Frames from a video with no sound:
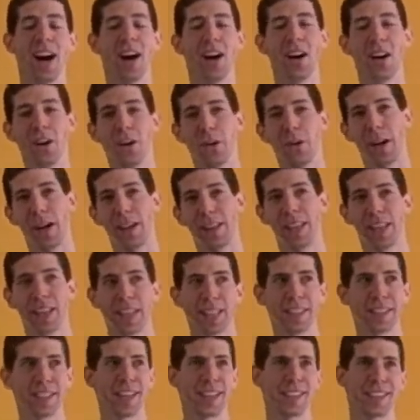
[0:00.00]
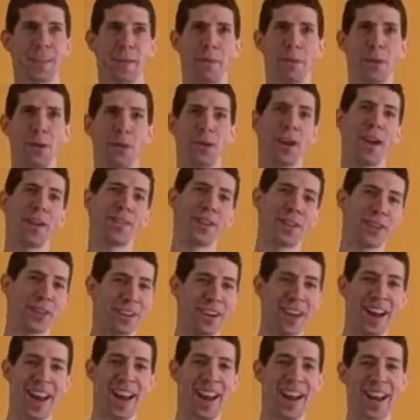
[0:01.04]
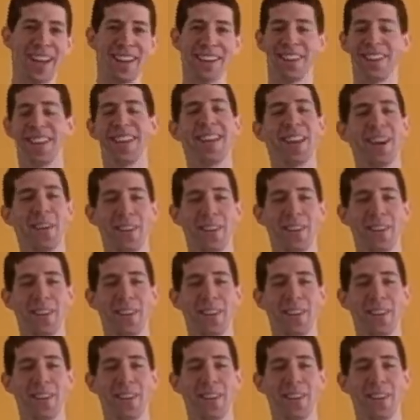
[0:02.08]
oh, I think it's like someone who drives a train, or